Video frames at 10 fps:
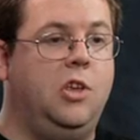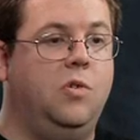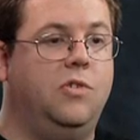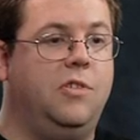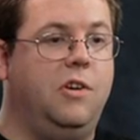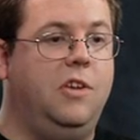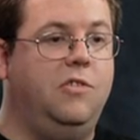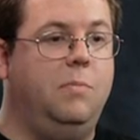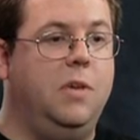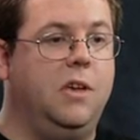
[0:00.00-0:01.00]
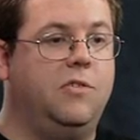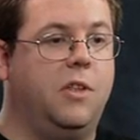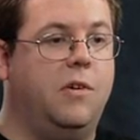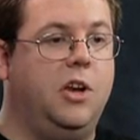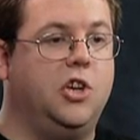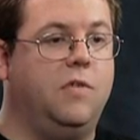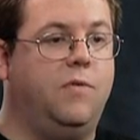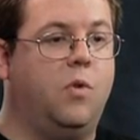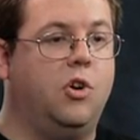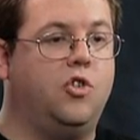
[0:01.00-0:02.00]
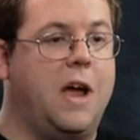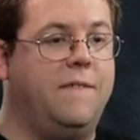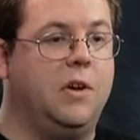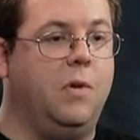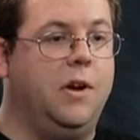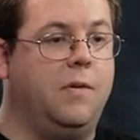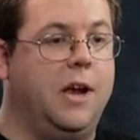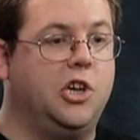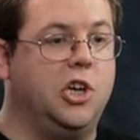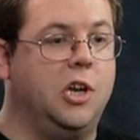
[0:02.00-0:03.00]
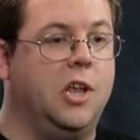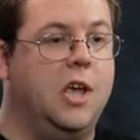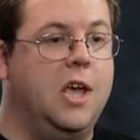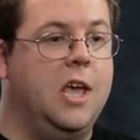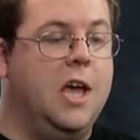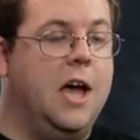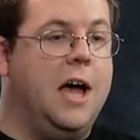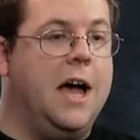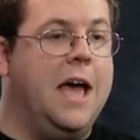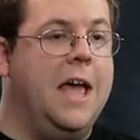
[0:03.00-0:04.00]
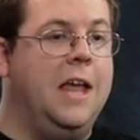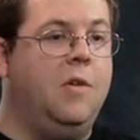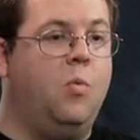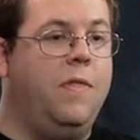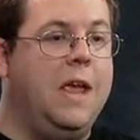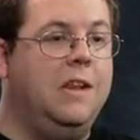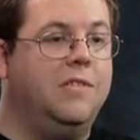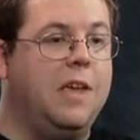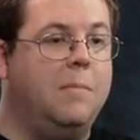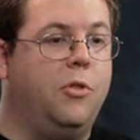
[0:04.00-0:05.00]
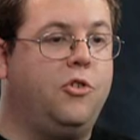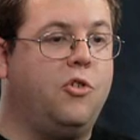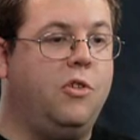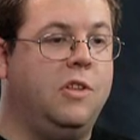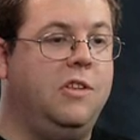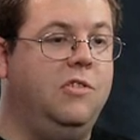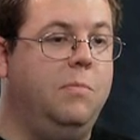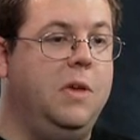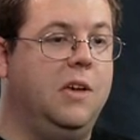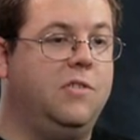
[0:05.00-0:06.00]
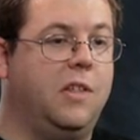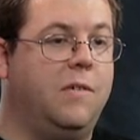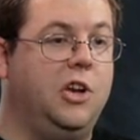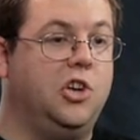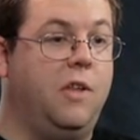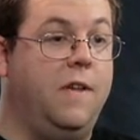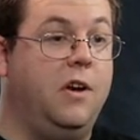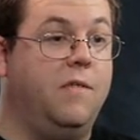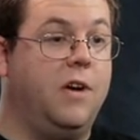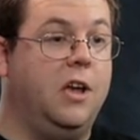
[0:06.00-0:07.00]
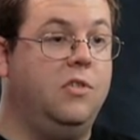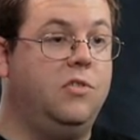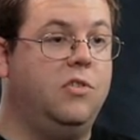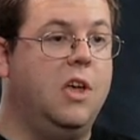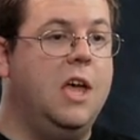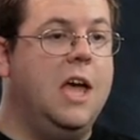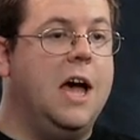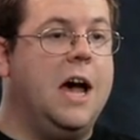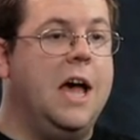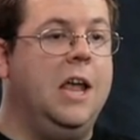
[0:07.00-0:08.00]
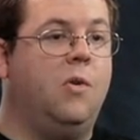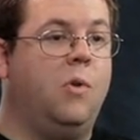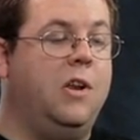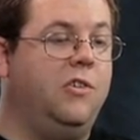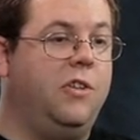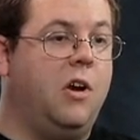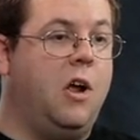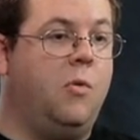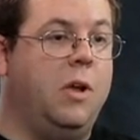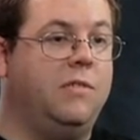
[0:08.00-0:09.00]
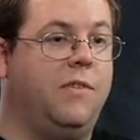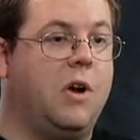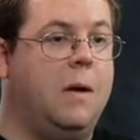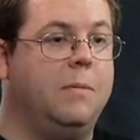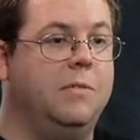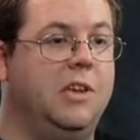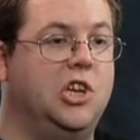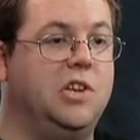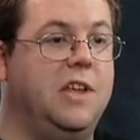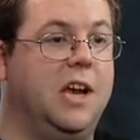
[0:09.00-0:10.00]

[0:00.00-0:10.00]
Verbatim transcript: uses their TCP acceleration for traffic redirection. And when they disable the TCP acceleration on their device, it renders the rest of their optimization